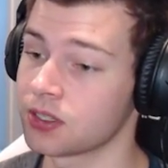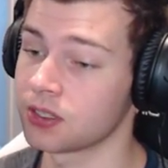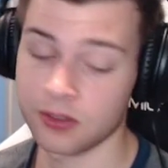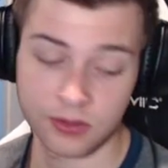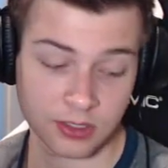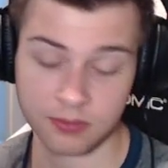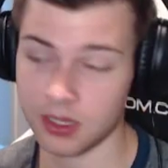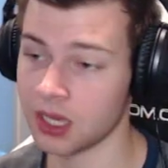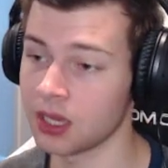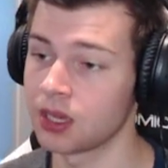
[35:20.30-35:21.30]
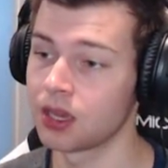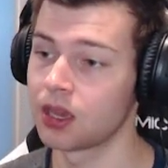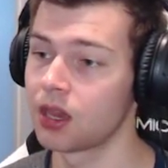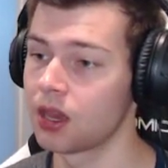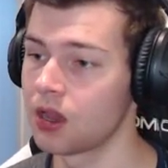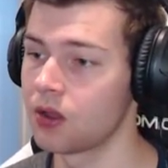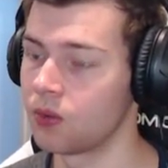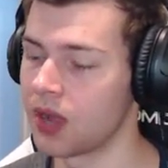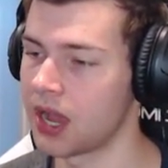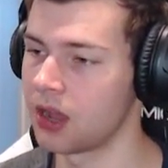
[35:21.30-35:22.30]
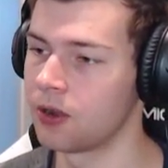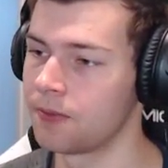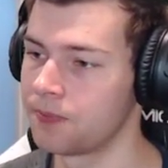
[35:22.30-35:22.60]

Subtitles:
is news to me. Wow.